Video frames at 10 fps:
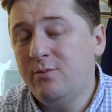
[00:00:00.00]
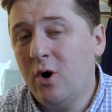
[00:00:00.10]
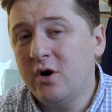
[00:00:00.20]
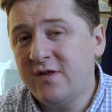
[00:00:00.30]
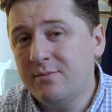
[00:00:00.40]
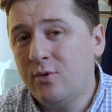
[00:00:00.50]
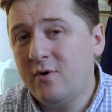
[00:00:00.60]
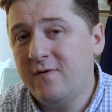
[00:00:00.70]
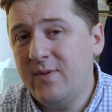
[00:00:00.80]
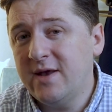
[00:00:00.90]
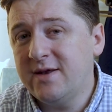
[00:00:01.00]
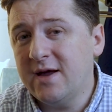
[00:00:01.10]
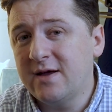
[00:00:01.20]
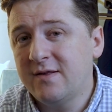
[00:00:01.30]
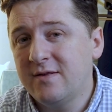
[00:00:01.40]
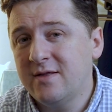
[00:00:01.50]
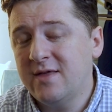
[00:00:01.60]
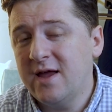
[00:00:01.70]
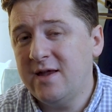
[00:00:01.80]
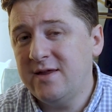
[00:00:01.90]
third-party support for Pentax,
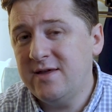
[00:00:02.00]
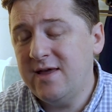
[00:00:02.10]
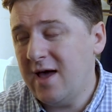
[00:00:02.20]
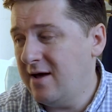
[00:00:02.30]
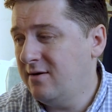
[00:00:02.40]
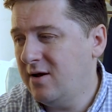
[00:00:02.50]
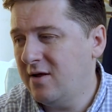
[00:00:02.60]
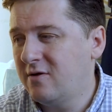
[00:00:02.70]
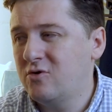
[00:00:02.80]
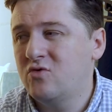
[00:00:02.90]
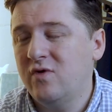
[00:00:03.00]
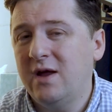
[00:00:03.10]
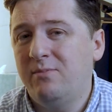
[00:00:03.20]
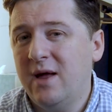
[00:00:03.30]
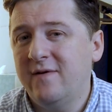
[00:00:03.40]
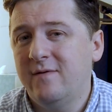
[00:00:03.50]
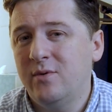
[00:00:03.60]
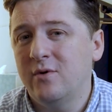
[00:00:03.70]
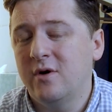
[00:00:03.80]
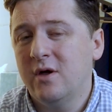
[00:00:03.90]
then yeah, it's great bang for
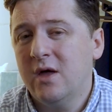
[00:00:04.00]
buck.